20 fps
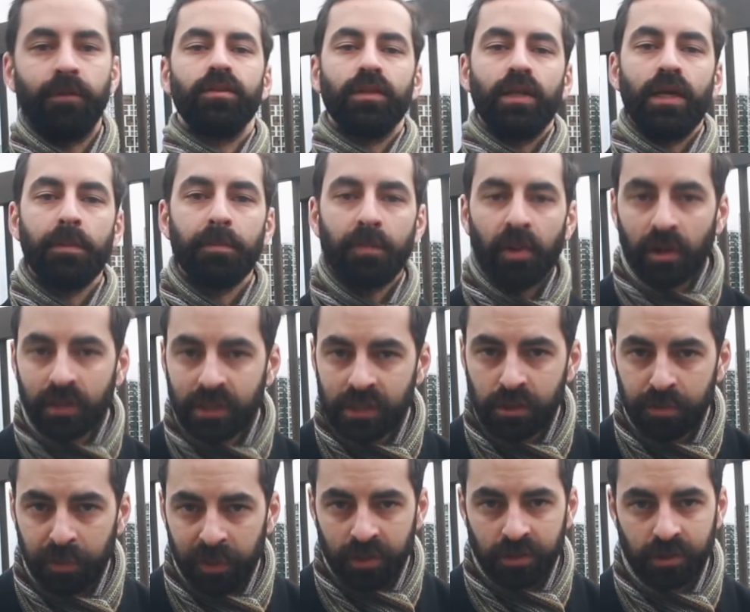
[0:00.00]
The
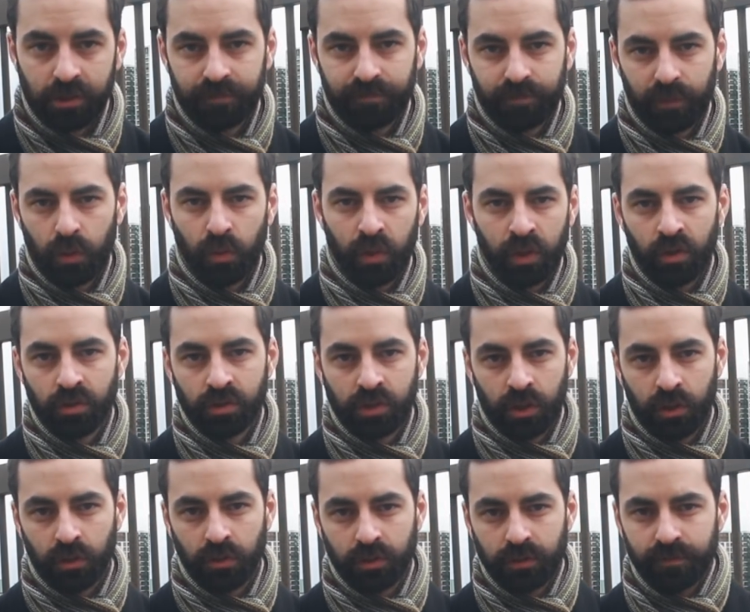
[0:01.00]
participants were not
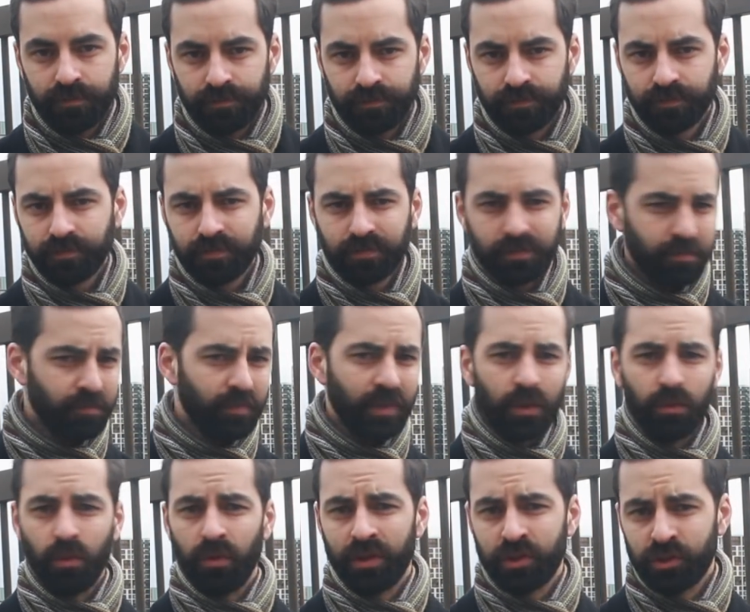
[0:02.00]
told
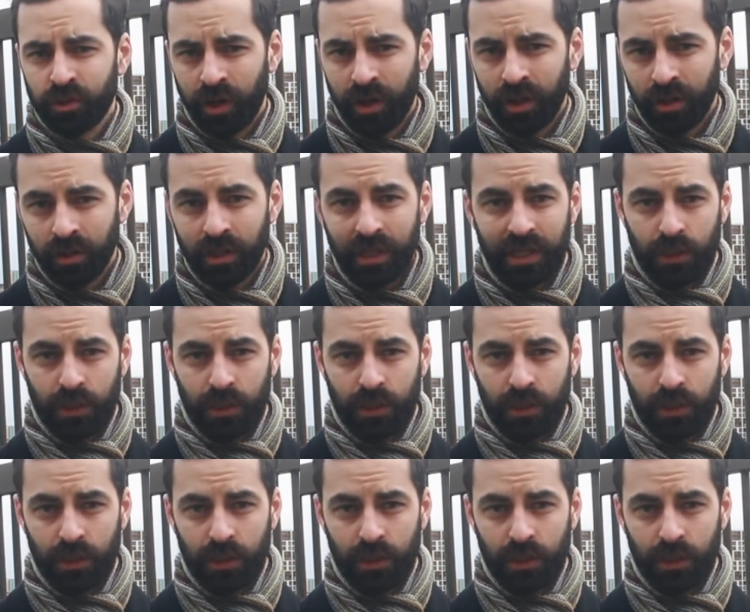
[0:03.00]
what the trial